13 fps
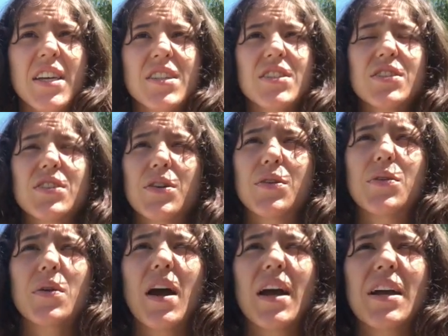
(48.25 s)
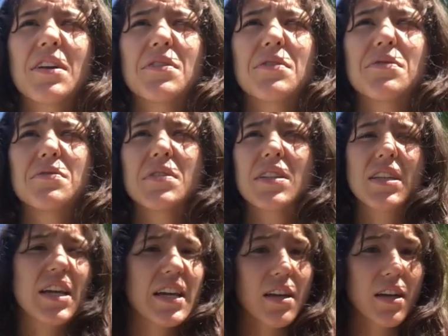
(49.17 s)
So I really
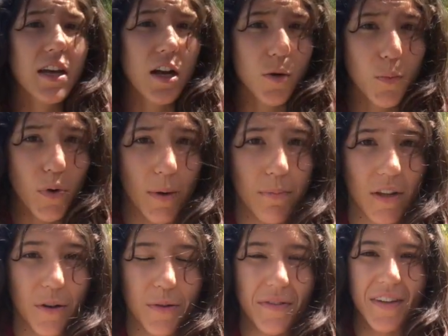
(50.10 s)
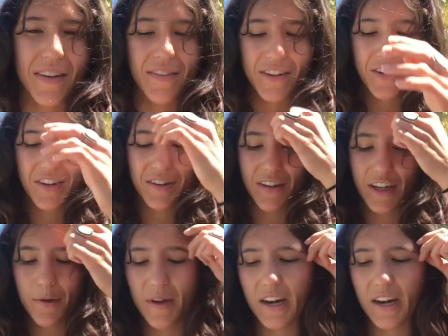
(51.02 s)
like Young Pueblo, if you haven't heard of him,